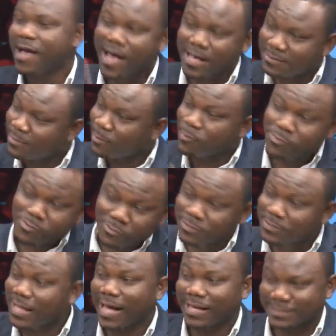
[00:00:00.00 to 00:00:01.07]
I say who
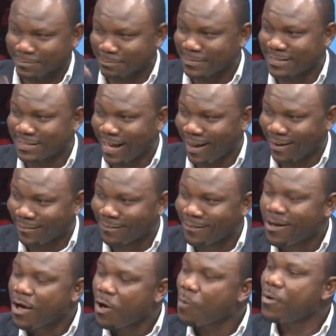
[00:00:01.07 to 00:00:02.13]
stars bisa ano.
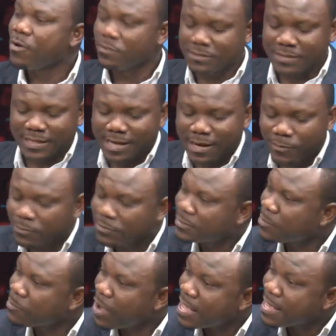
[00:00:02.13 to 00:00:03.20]
Obe hu say na won
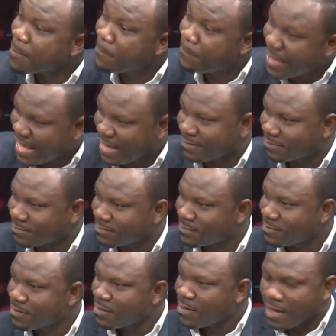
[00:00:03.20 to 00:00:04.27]
say mo aye pale.
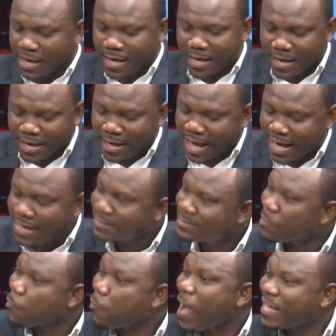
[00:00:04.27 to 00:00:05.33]
Eh, I
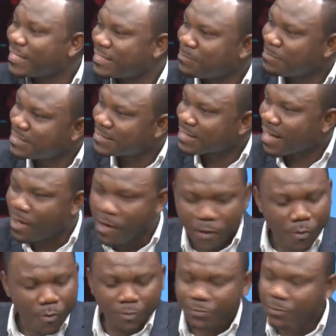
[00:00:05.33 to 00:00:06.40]
say white bisa. And no,
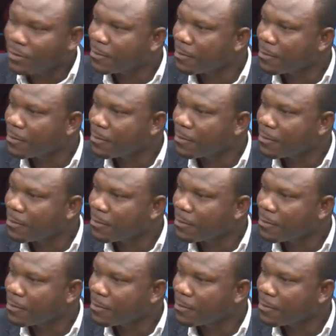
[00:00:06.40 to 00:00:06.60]
there's some